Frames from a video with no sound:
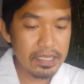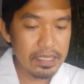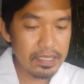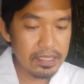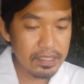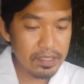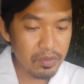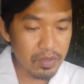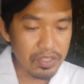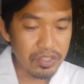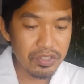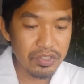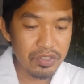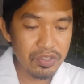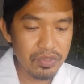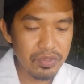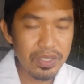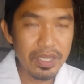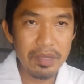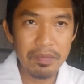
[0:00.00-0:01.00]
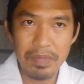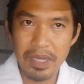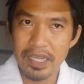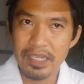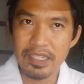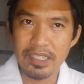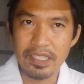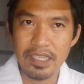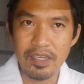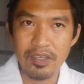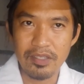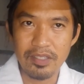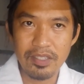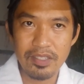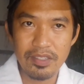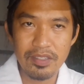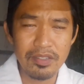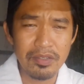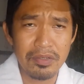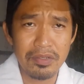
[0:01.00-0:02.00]
the question, should I buy this house?
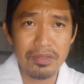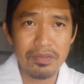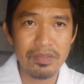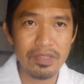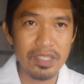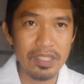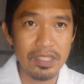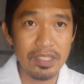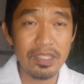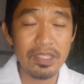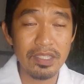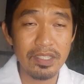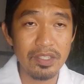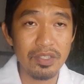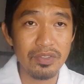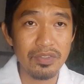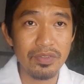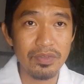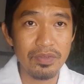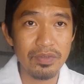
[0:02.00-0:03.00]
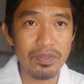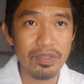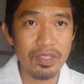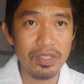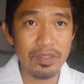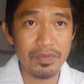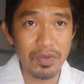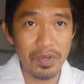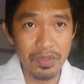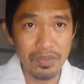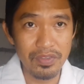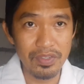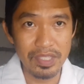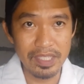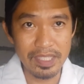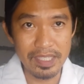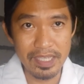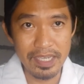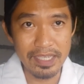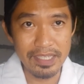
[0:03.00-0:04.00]
So it's for you to
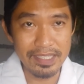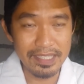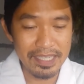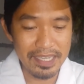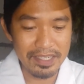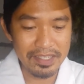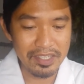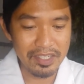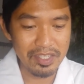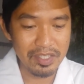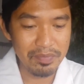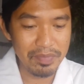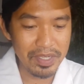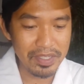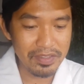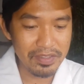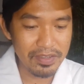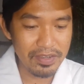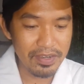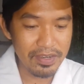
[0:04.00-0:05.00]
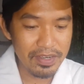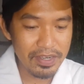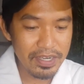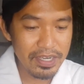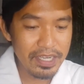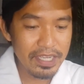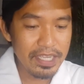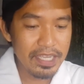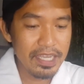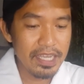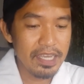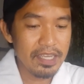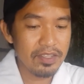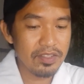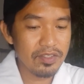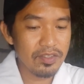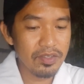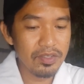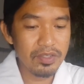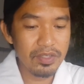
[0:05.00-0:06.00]
decide, it's not the inspector.
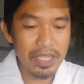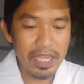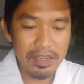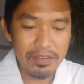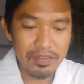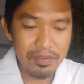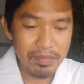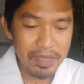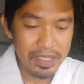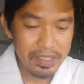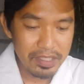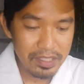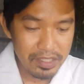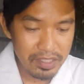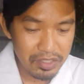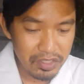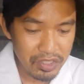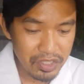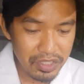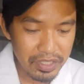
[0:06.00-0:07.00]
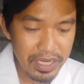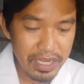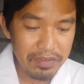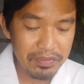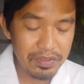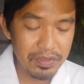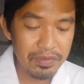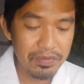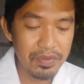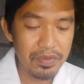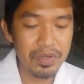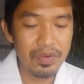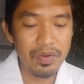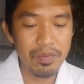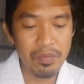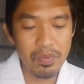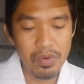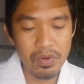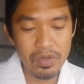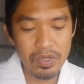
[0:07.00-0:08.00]
So you'll have to make this decision after reviewing the
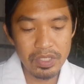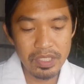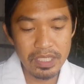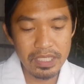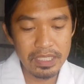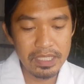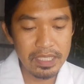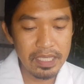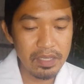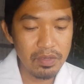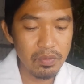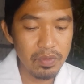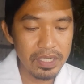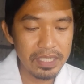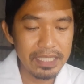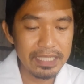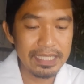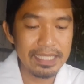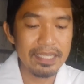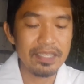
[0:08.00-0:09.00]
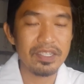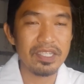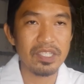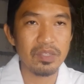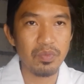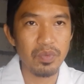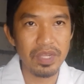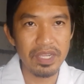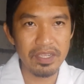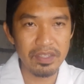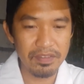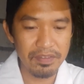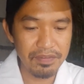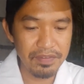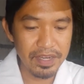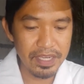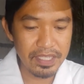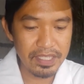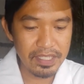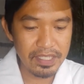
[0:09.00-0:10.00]
reports and seeing what the seller is willing to
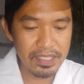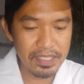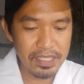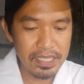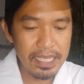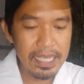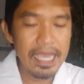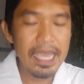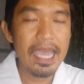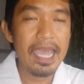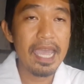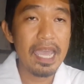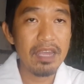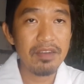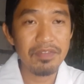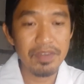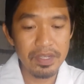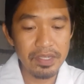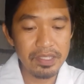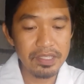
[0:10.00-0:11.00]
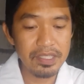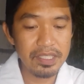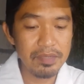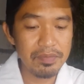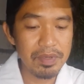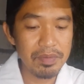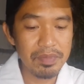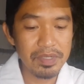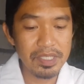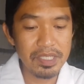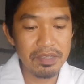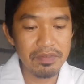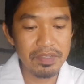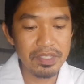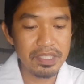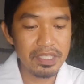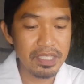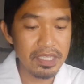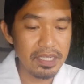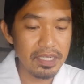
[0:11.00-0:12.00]
fix. And finally, tip number
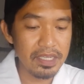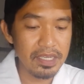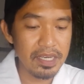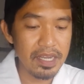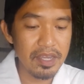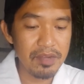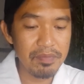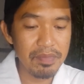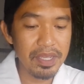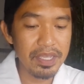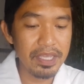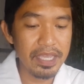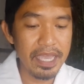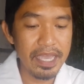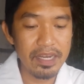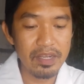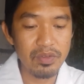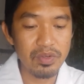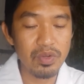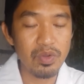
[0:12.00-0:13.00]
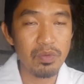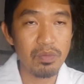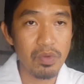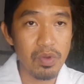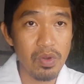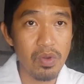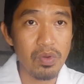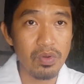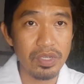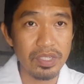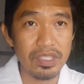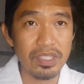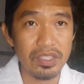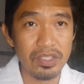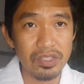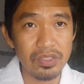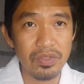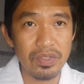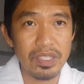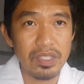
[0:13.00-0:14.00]
17, not buying adequate homeowners
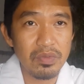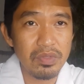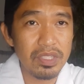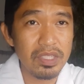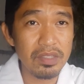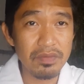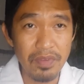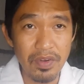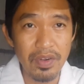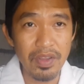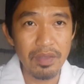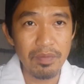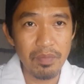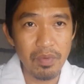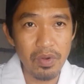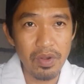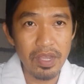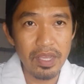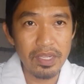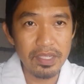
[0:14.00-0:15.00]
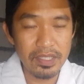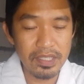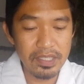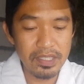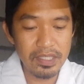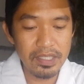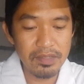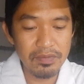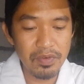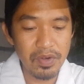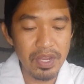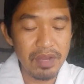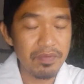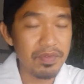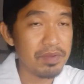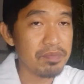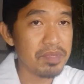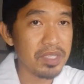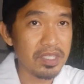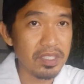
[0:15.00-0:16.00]
insurance, which is very important. For
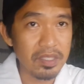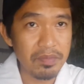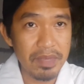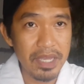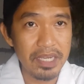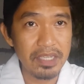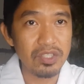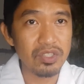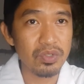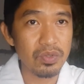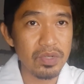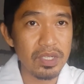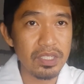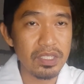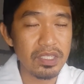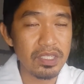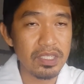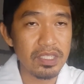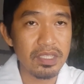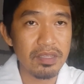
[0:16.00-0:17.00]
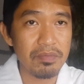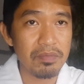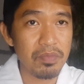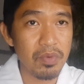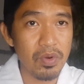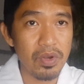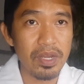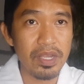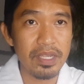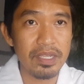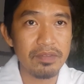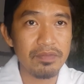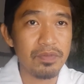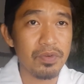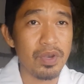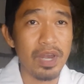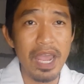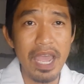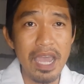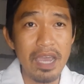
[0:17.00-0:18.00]
every businessman, insurance is important.
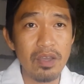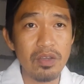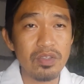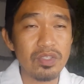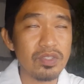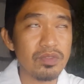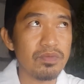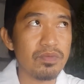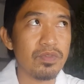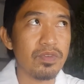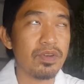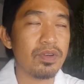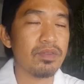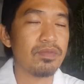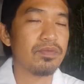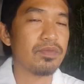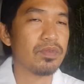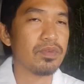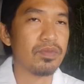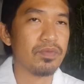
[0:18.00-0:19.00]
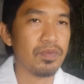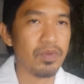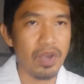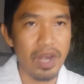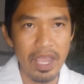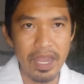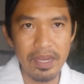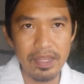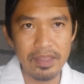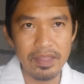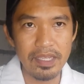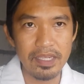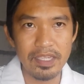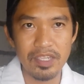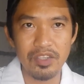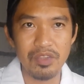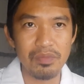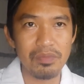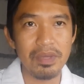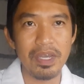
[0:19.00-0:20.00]
For house, for anything
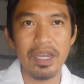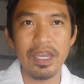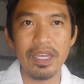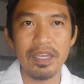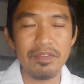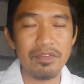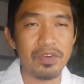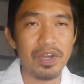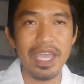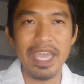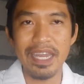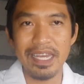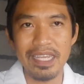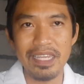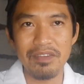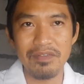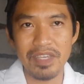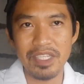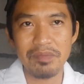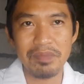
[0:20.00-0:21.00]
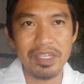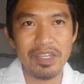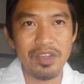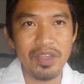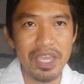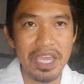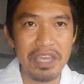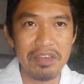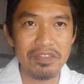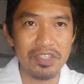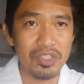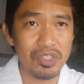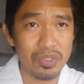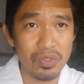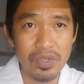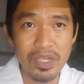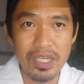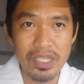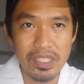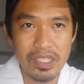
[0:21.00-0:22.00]
that you buy, for any investment that you have,
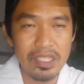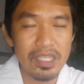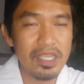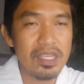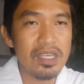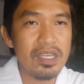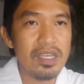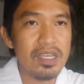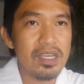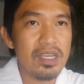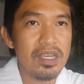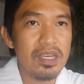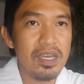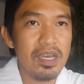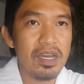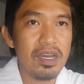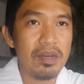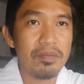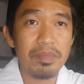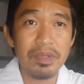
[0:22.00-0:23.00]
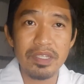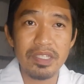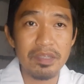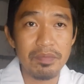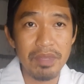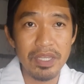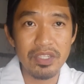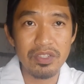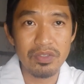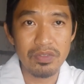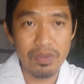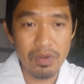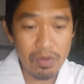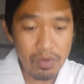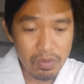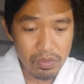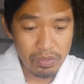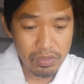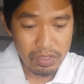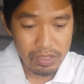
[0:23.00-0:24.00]
insurance plays a major
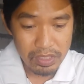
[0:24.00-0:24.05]
role.